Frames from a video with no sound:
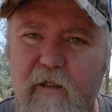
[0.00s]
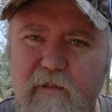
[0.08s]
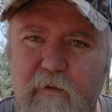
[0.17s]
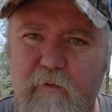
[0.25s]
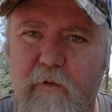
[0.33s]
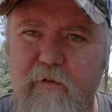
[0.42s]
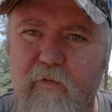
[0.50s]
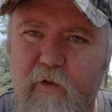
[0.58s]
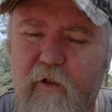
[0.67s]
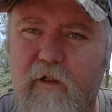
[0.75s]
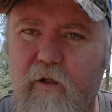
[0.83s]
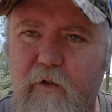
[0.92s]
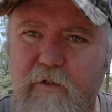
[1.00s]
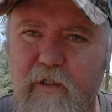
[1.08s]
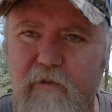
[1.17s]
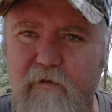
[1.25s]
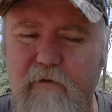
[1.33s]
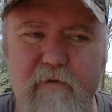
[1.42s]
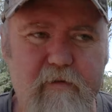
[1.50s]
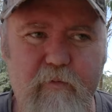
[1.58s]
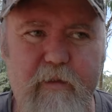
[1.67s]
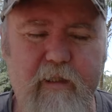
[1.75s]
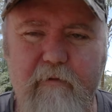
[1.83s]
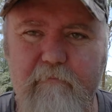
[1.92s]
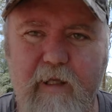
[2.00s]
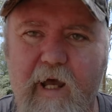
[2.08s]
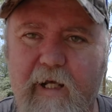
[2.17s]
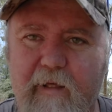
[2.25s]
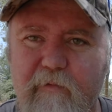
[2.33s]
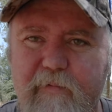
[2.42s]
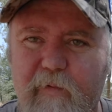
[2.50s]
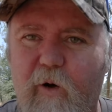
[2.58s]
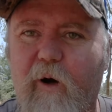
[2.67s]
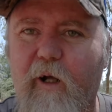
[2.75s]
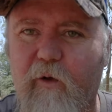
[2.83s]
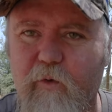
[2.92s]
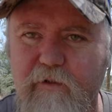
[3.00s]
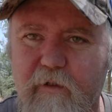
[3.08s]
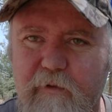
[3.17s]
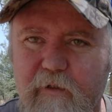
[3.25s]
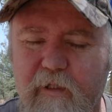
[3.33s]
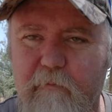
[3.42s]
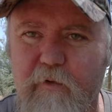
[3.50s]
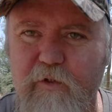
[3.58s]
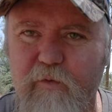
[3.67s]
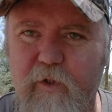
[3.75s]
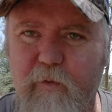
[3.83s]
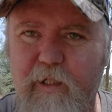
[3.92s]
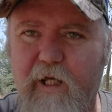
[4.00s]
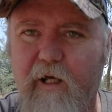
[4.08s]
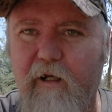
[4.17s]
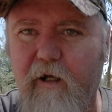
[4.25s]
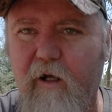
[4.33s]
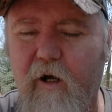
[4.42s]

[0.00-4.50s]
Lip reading: Sometimes if I've got it closer to, if we can't have a fire or something like that because of where we are,